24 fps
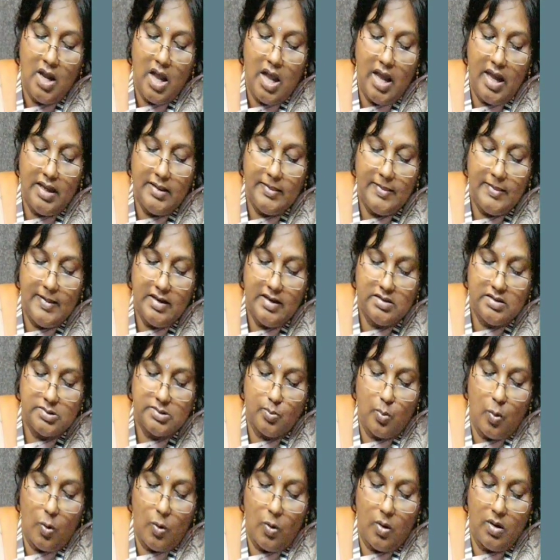and then
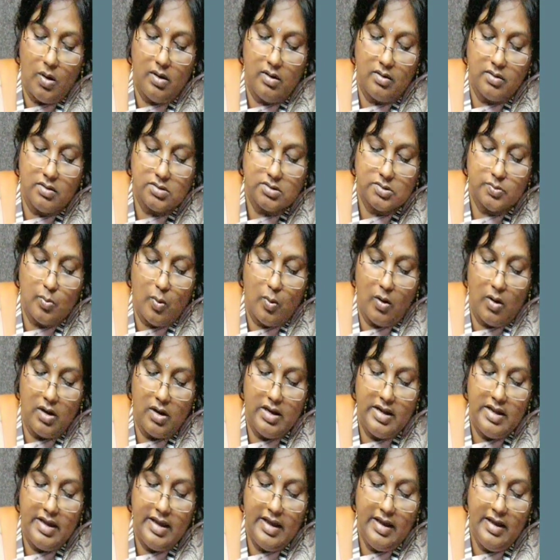small
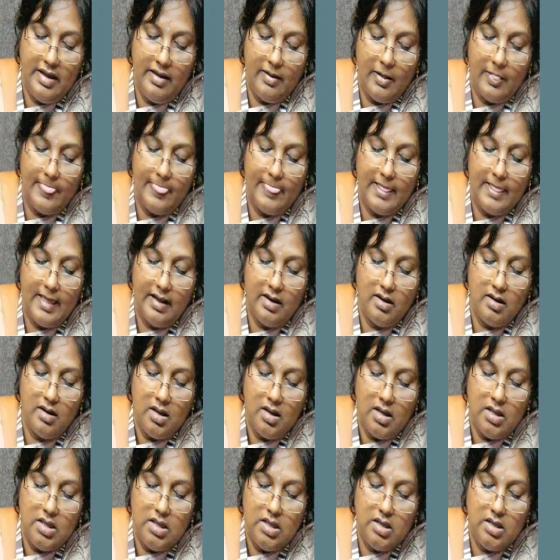a and then
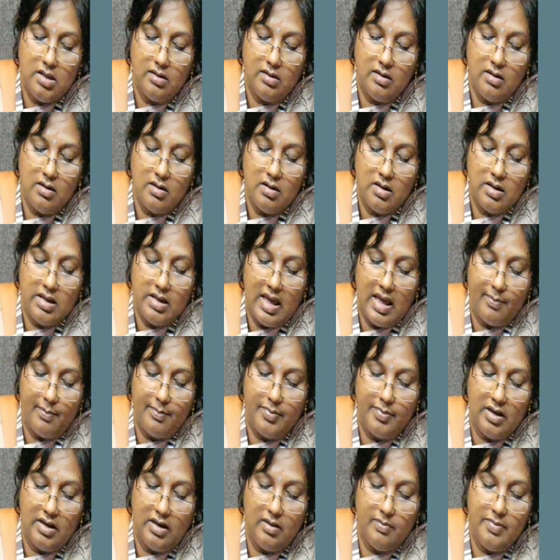here
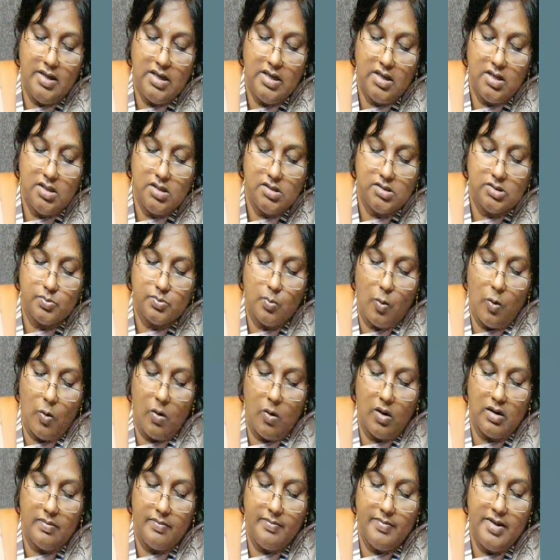capital B, small
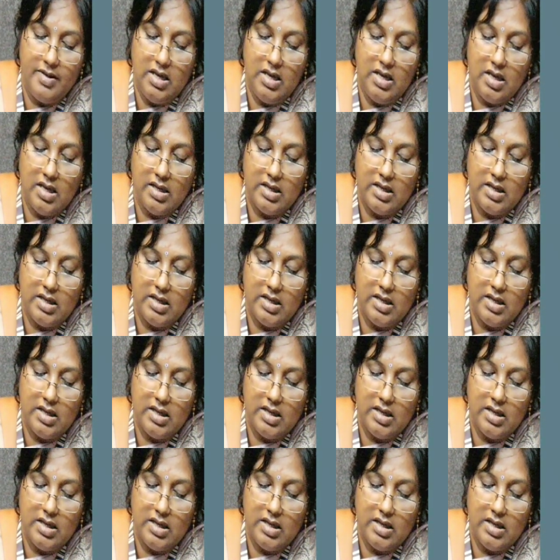b,